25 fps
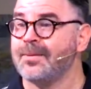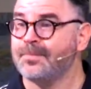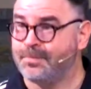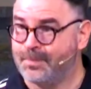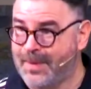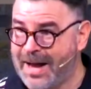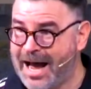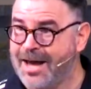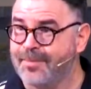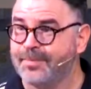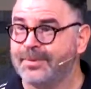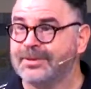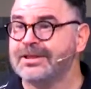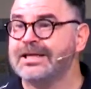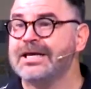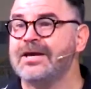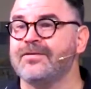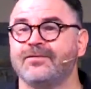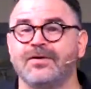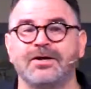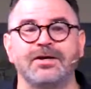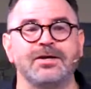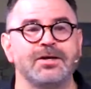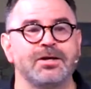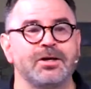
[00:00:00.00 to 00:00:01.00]
that by
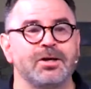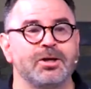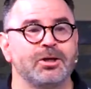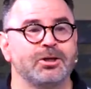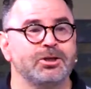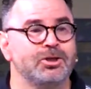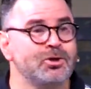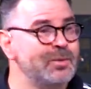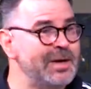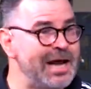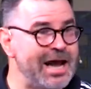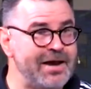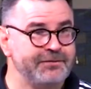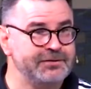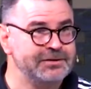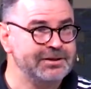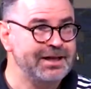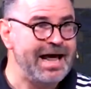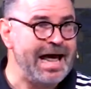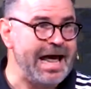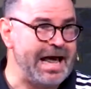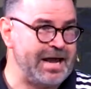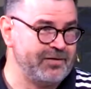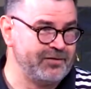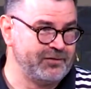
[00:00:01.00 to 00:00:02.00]
believing you would have
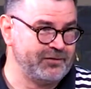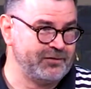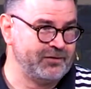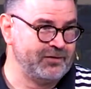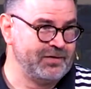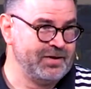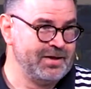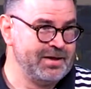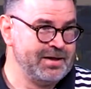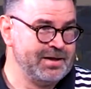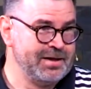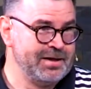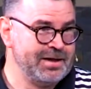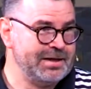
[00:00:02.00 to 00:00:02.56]
life.